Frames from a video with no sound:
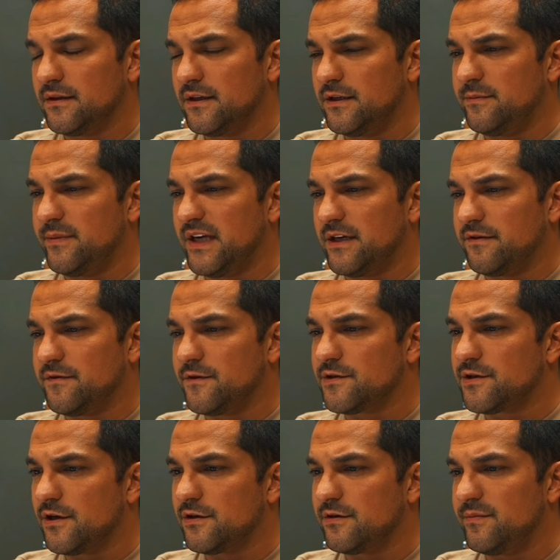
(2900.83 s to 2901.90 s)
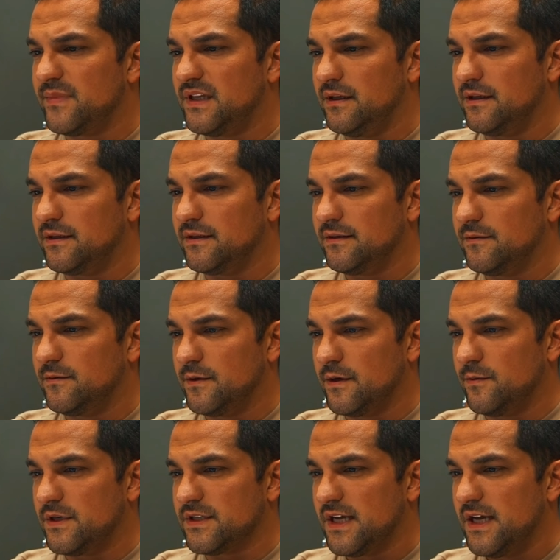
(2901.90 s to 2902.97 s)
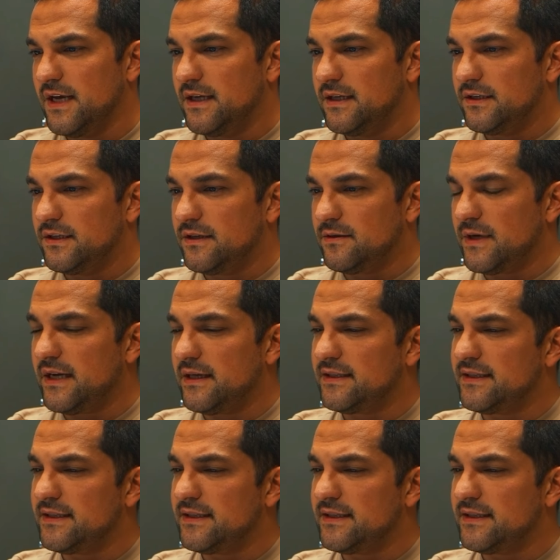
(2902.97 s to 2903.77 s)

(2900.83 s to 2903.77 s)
How'd you make your first 100 million? Where was, right?